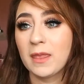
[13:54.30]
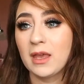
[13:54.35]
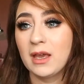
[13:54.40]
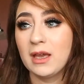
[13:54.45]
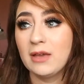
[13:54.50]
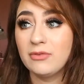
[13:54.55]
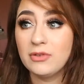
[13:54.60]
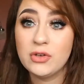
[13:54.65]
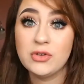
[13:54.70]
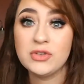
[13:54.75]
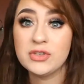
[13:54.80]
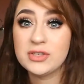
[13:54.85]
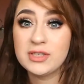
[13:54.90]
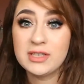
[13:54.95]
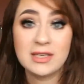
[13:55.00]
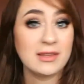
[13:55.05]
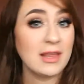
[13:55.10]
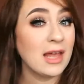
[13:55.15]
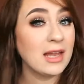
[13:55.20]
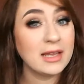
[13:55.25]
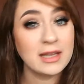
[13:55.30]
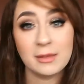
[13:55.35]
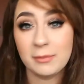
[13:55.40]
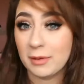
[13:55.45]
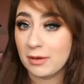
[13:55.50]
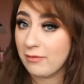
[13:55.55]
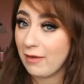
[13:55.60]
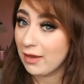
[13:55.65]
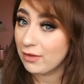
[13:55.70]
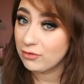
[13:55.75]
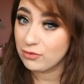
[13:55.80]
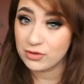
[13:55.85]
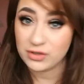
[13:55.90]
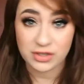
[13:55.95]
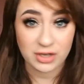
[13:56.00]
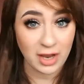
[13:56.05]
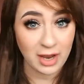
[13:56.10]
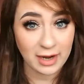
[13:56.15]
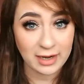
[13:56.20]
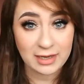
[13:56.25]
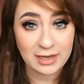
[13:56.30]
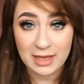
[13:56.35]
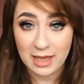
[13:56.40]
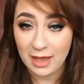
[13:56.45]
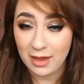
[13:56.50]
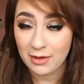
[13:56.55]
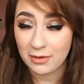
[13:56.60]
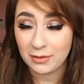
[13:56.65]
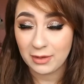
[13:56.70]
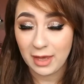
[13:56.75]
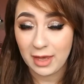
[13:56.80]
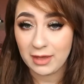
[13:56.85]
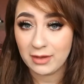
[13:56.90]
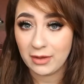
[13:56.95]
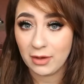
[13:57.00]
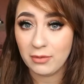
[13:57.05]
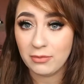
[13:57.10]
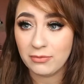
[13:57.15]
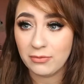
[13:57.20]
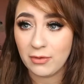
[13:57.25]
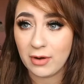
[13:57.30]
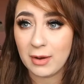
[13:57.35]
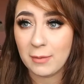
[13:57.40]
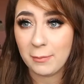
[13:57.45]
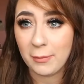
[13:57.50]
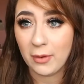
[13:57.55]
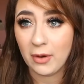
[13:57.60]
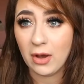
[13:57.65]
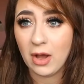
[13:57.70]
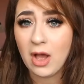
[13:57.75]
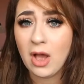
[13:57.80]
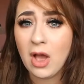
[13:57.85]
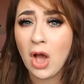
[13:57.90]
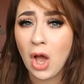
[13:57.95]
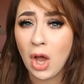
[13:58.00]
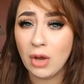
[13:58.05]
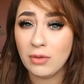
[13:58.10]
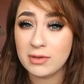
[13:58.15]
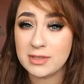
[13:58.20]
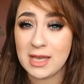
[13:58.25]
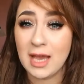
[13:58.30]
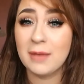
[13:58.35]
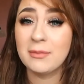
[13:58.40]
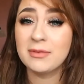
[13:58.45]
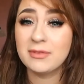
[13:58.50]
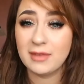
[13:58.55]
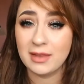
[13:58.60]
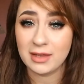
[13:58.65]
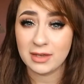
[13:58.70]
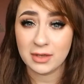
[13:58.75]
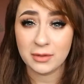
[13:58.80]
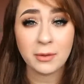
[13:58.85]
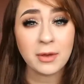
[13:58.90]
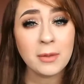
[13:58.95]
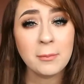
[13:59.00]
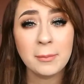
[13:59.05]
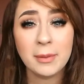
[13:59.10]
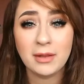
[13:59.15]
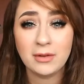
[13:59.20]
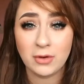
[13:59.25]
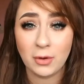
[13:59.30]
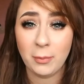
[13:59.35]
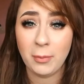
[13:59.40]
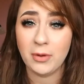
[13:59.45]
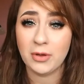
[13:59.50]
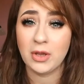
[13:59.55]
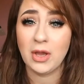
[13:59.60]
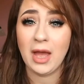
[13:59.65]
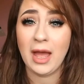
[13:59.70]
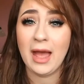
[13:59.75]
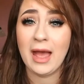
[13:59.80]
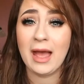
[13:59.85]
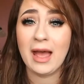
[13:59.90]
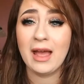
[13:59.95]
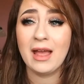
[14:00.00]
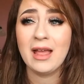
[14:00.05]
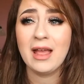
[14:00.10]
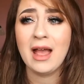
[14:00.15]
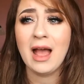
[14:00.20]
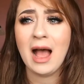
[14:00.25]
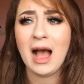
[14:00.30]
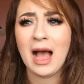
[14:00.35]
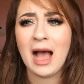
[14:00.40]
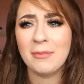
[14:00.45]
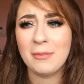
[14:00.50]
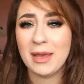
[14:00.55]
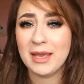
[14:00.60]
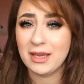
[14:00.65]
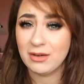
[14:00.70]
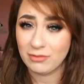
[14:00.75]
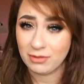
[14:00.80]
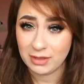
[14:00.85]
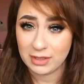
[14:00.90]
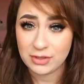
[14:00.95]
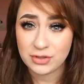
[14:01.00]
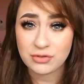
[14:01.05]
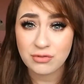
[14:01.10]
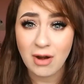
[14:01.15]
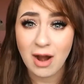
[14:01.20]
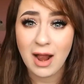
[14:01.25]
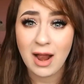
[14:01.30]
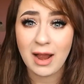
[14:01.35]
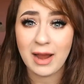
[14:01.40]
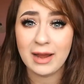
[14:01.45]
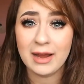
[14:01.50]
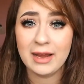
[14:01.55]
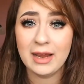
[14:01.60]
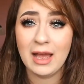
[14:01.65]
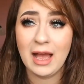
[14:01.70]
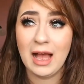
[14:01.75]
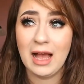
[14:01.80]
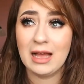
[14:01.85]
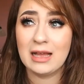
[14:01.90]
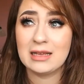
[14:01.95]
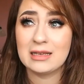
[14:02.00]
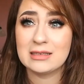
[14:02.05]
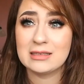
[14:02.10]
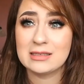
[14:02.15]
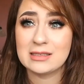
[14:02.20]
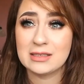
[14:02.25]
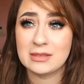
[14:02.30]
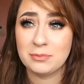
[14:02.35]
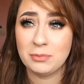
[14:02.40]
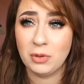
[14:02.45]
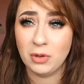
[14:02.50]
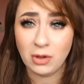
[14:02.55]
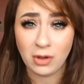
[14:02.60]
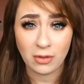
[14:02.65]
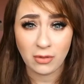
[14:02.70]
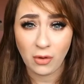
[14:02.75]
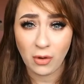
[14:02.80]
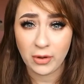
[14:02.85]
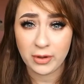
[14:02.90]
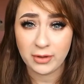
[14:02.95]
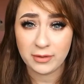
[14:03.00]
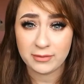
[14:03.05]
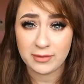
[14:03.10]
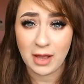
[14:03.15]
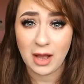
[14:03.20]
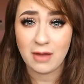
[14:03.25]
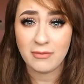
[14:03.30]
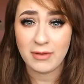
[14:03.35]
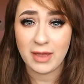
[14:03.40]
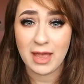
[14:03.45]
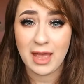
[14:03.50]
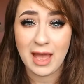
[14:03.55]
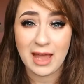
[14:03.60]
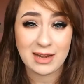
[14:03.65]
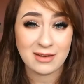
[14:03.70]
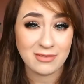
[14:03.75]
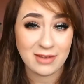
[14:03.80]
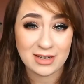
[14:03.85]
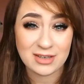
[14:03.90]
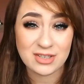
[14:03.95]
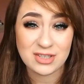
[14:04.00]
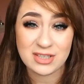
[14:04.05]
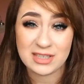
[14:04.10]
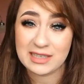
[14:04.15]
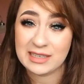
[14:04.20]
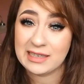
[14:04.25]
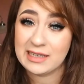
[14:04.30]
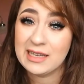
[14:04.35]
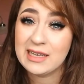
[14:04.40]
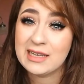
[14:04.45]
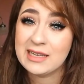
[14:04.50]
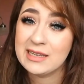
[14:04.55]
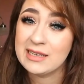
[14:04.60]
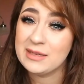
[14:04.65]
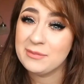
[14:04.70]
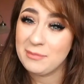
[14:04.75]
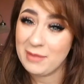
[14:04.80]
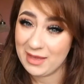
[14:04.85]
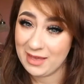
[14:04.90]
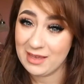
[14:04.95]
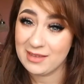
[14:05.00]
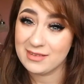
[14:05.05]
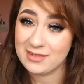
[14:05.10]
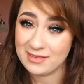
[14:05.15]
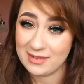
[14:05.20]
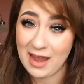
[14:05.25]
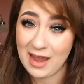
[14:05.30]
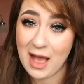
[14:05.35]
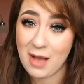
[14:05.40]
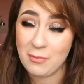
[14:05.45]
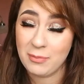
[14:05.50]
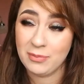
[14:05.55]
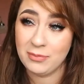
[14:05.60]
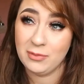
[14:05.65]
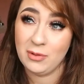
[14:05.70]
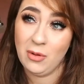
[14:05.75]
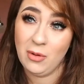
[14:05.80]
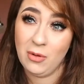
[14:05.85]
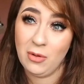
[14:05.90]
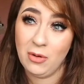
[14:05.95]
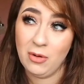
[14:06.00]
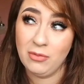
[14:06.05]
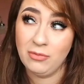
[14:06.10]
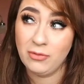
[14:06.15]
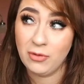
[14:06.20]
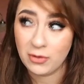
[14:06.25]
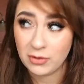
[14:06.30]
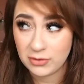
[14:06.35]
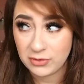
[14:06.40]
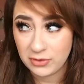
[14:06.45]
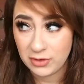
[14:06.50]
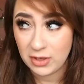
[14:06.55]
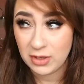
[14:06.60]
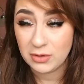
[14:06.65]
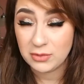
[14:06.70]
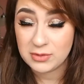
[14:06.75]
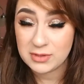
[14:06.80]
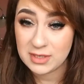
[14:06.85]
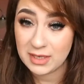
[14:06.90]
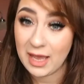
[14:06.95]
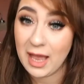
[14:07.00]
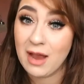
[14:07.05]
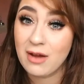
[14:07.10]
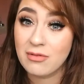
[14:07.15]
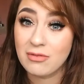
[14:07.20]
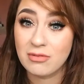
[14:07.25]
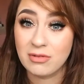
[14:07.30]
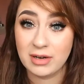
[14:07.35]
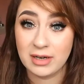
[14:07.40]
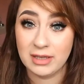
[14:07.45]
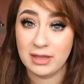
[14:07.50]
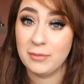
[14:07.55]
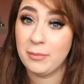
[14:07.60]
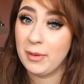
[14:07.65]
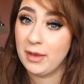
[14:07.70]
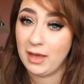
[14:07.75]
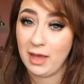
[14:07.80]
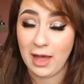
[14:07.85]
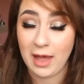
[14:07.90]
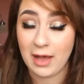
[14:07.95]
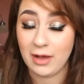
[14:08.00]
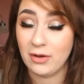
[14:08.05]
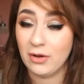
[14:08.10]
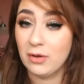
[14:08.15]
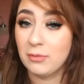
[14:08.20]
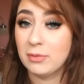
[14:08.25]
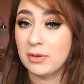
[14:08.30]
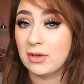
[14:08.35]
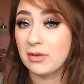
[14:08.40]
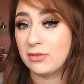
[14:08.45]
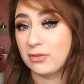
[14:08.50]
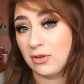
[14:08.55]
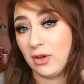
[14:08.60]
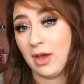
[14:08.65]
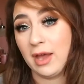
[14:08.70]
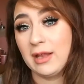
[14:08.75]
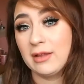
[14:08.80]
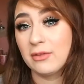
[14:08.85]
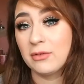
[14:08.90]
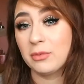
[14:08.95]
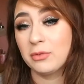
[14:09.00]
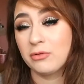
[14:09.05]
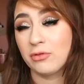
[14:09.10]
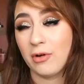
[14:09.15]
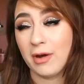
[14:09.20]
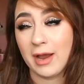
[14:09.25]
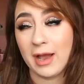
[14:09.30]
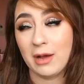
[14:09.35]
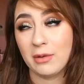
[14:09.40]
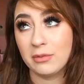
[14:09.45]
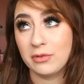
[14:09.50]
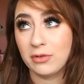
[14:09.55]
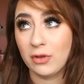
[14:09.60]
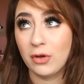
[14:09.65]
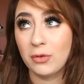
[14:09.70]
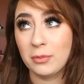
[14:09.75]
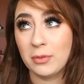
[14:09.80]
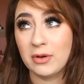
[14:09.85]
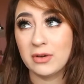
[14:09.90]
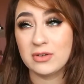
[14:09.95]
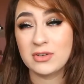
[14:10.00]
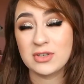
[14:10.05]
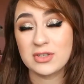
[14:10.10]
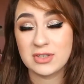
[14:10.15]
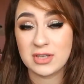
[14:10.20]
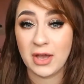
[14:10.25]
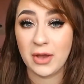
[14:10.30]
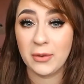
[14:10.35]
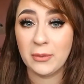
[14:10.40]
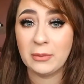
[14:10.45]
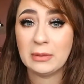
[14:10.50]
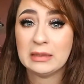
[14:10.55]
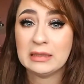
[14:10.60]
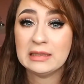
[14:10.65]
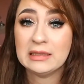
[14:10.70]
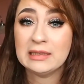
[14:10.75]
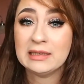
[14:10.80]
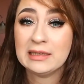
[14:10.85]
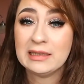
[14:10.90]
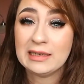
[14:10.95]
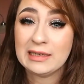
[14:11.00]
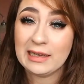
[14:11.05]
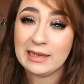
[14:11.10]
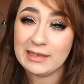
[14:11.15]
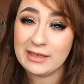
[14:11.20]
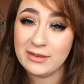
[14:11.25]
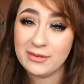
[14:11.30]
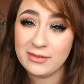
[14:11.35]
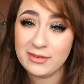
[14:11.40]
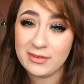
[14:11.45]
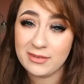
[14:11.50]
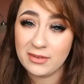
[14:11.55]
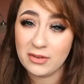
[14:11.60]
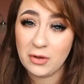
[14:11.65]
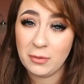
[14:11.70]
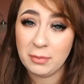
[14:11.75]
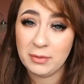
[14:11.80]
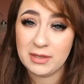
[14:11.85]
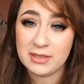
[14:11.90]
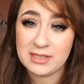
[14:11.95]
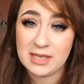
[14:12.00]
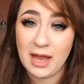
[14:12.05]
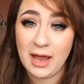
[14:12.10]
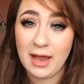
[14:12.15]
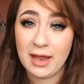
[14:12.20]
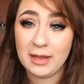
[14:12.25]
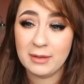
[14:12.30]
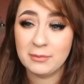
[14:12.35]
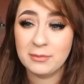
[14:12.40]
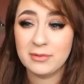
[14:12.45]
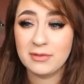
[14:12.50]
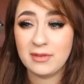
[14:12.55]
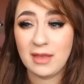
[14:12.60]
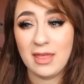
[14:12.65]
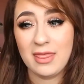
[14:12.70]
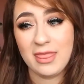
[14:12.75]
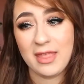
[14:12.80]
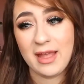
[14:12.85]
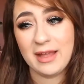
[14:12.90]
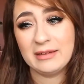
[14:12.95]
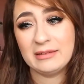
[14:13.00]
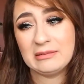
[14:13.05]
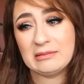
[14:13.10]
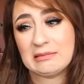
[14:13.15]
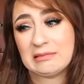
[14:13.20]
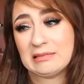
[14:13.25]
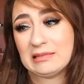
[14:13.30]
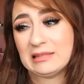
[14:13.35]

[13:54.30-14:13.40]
if you just need that little bit of extra shine, yeah, okay, go for it. But over time, silicone can build up on your hair and make it really dry and pull the oils out of it, and eventually make it snap or force you to get a really big haircut because your ends will dry out so much. So I used this a couple of times and then